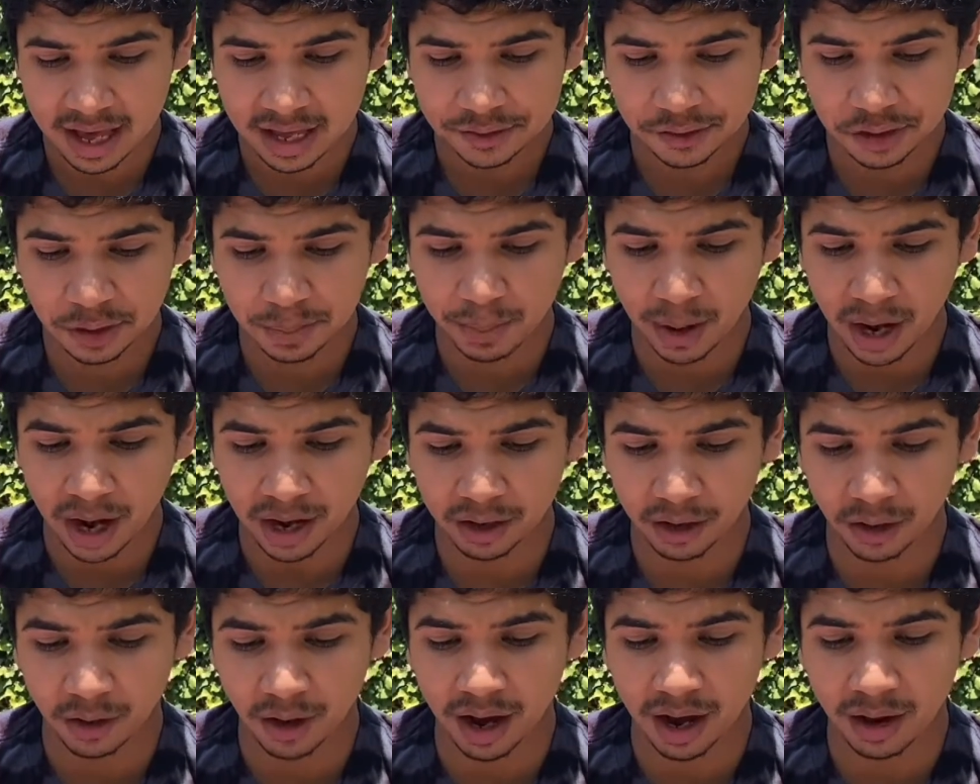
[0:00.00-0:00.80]

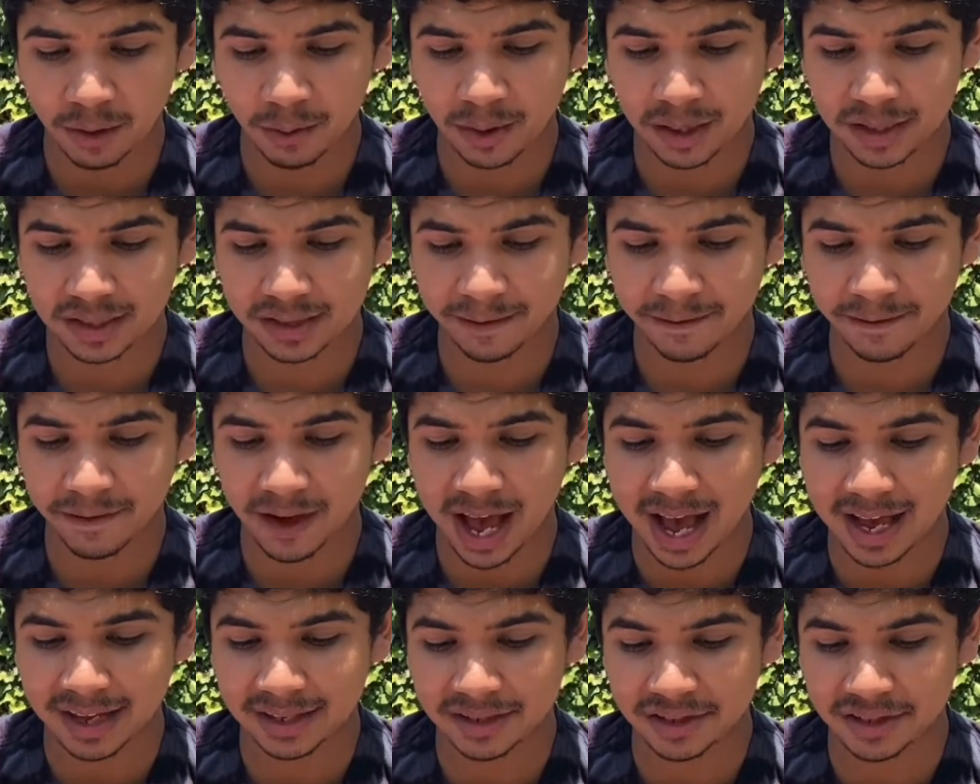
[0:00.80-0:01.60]
Dipankara was a
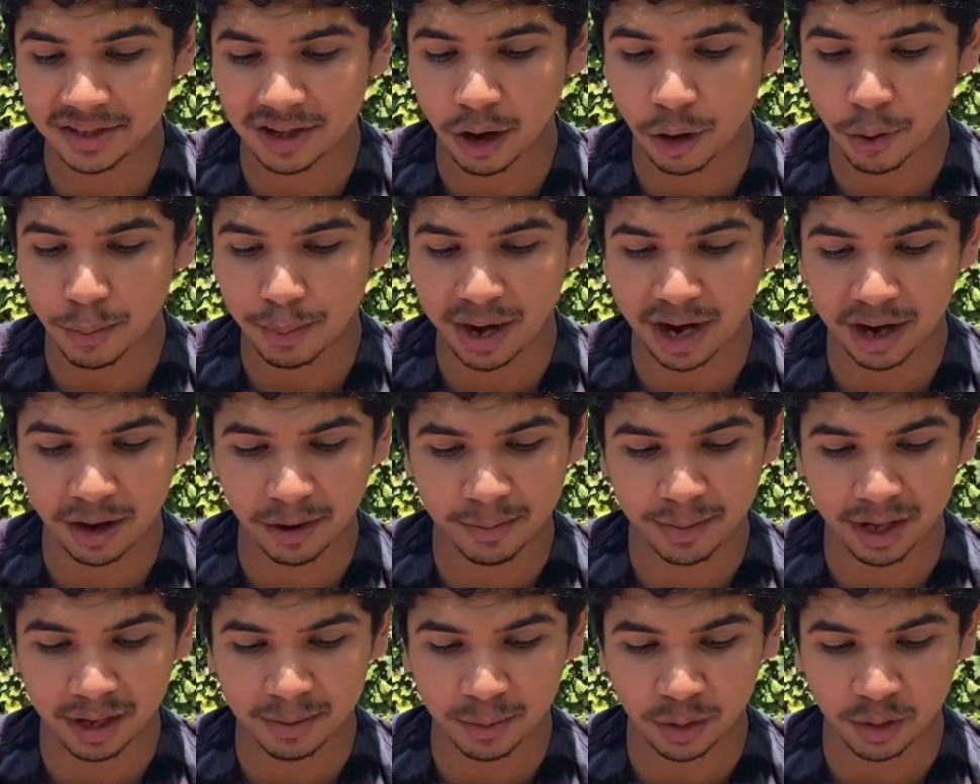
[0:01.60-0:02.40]
vast snow
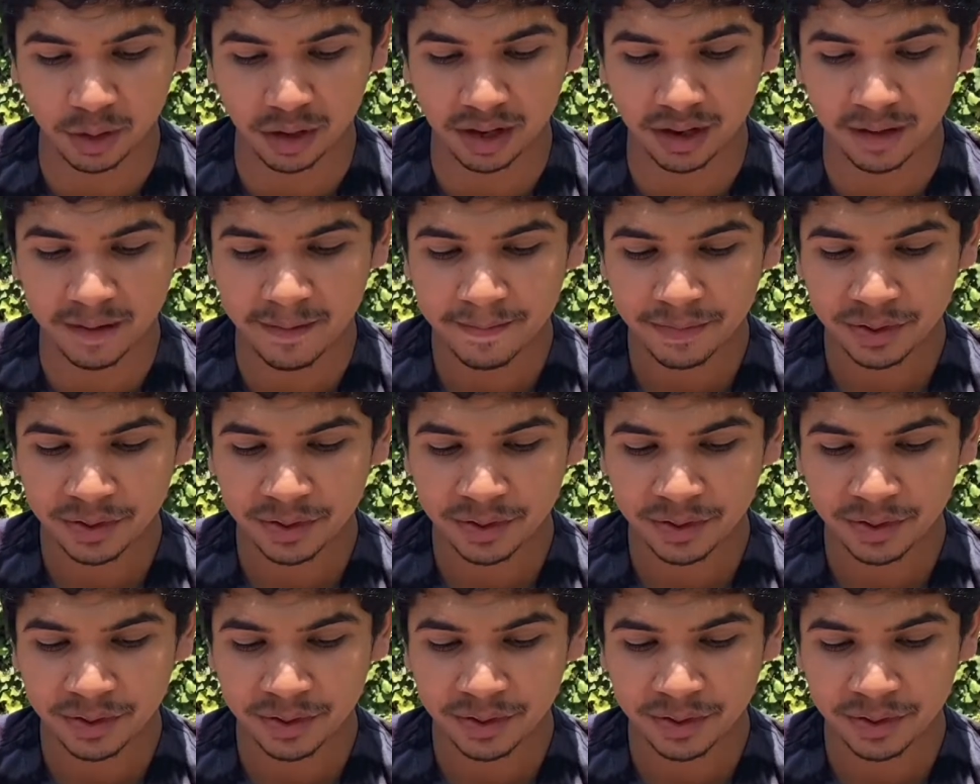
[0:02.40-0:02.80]
pyramid Buddha,